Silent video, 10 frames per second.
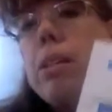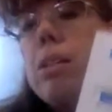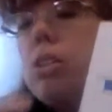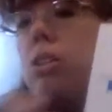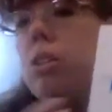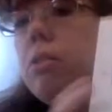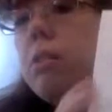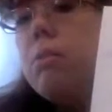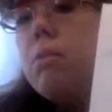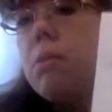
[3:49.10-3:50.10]
to show
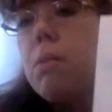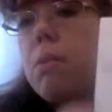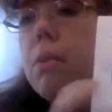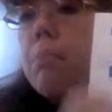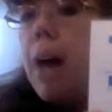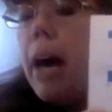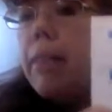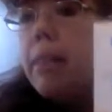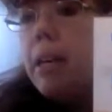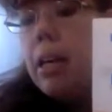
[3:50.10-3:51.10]
you with my
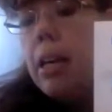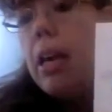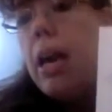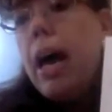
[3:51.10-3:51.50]
thinking